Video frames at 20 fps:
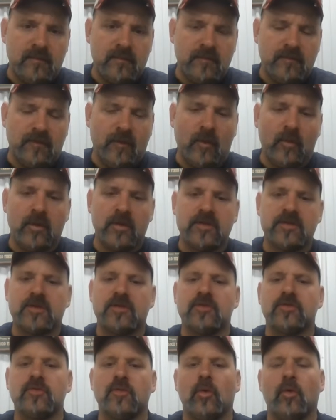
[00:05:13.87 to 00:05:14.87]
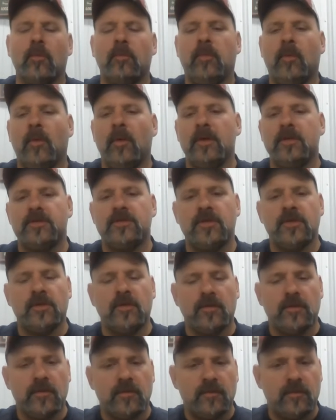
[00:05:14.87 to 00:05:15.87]
voltage control points,
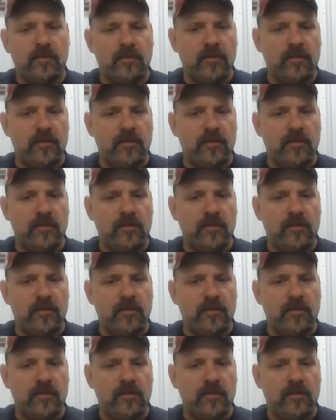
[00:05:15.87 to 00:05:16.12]
your